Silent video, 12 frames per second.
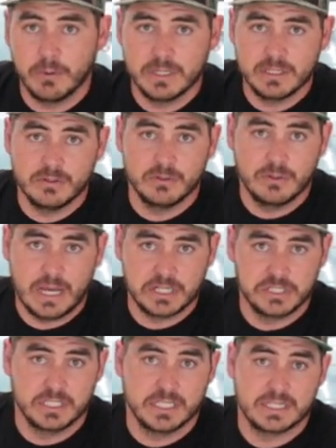I wanted to
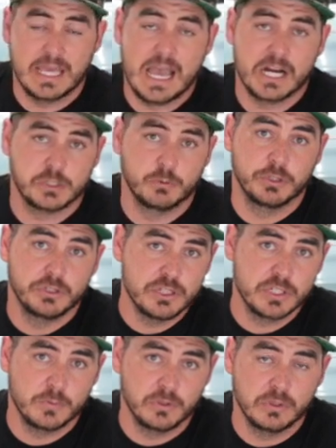actually get the actual
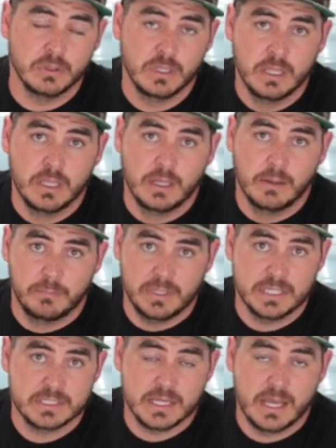usable
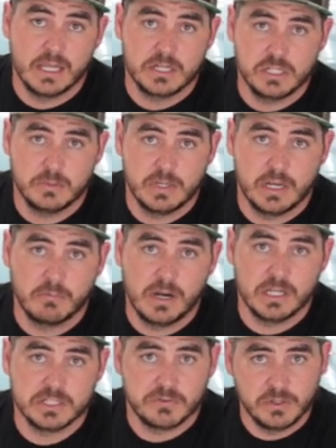PSI and GPM
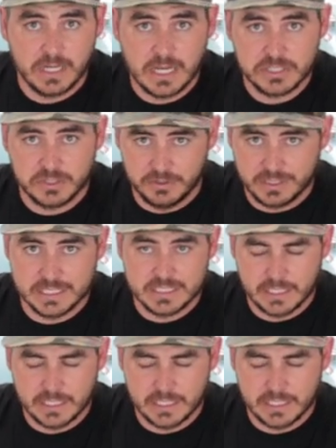ratings for you guys so you can